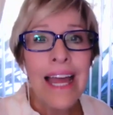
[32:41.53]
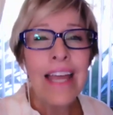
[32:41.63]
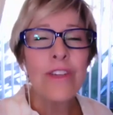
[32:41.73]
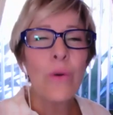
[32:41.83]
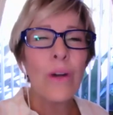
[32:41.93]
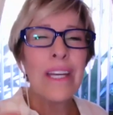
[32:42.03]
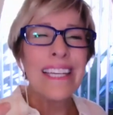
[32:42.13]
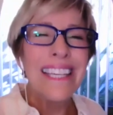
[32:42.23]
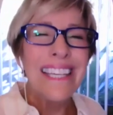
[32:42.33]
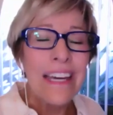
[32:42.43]
is going
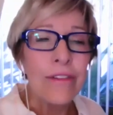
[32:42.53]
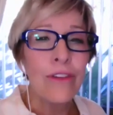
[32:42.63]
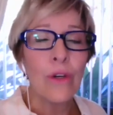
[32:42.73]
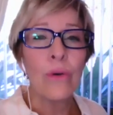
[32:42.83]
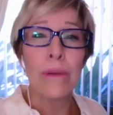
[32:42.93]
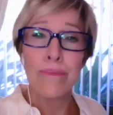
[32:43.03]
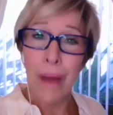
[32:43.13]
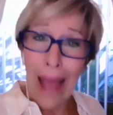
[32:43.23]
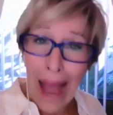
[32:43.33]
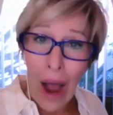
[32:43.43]
to give you the
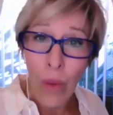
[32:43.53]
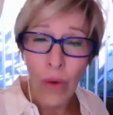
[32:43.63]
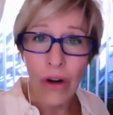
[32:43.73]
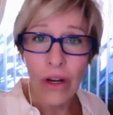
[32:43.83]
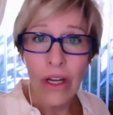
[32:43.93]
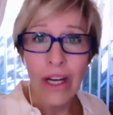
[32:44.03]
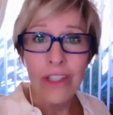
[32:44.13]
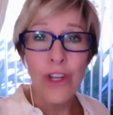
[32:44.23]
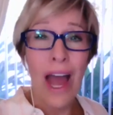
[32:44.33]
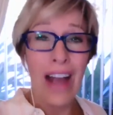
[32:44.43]
power
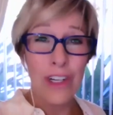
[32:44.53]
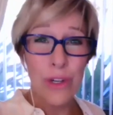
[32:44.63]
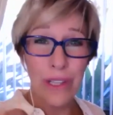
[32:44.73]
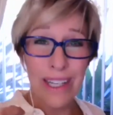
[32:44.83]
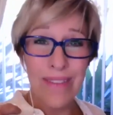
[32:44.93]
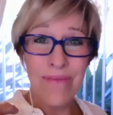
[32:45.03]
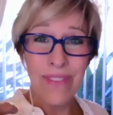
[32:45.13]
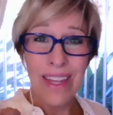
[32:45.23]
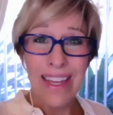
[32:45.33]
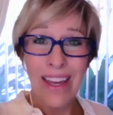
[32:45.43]
to actually
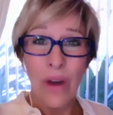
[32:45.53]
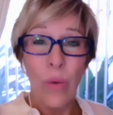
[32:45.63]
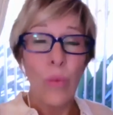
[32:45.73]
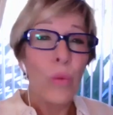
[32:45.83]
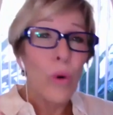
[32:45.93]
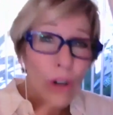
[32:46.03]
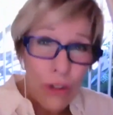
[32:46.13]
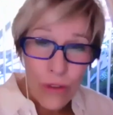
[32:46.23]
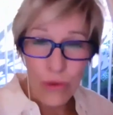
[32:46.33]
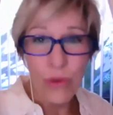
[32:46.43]
work
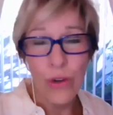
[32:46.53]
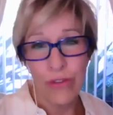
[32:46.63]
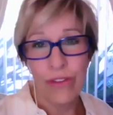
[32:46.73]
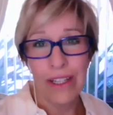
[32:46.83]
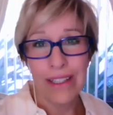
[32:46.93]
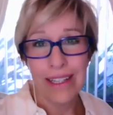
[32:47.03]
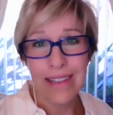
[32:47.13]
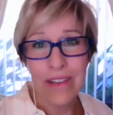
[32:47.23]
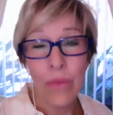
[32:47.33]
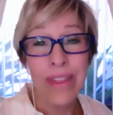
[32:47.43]
through your
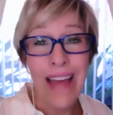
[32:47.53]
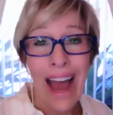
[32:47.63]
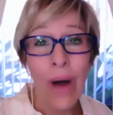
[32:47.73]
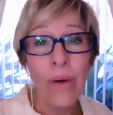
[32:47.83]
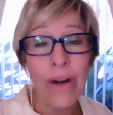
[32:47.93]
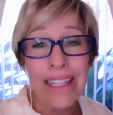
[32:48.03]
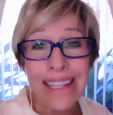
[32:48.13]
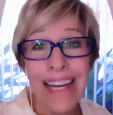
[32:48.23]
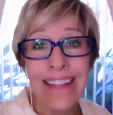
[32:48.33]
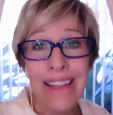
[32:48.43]
feelings without
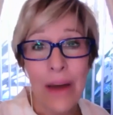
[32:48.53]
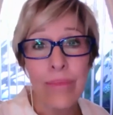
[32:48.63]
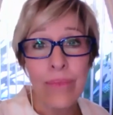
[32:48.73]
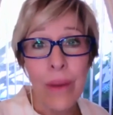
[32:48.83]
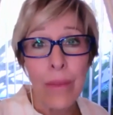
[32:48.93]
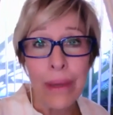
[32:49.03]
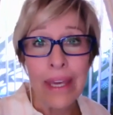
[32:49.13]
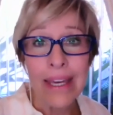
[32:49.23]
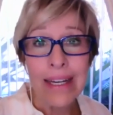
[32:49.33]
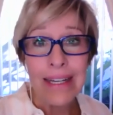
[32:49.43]
letting them
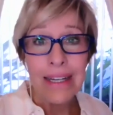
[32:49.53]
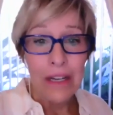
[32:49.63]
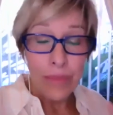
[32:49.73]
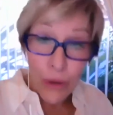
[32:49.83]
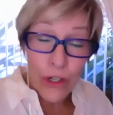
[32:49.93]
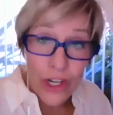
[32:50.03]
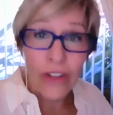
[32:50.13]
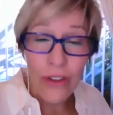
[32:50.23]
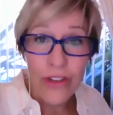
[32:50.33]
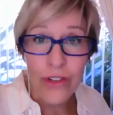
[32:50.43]
be pushed
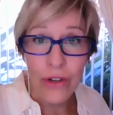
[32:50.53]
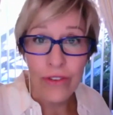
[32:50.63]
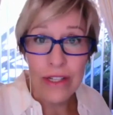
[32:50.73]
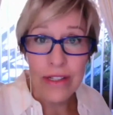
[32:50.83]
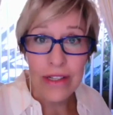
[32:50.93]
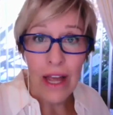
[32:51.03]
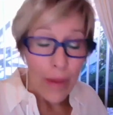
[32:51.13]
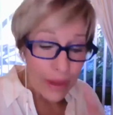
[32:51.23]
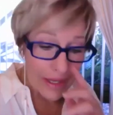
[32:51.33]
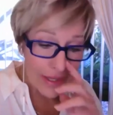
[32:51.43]
under the surface.
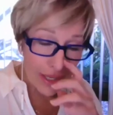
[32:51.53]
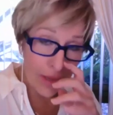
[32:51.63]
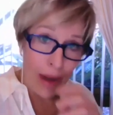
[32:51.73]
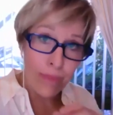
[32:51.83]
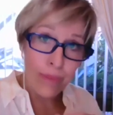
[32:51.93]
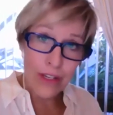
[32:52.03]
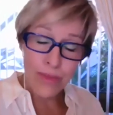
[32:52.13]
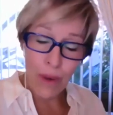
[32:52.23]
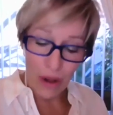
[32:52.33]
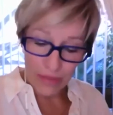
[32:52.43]
Because think about a beach
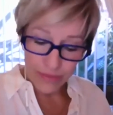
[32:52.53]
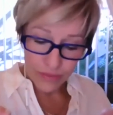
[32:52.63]
ball.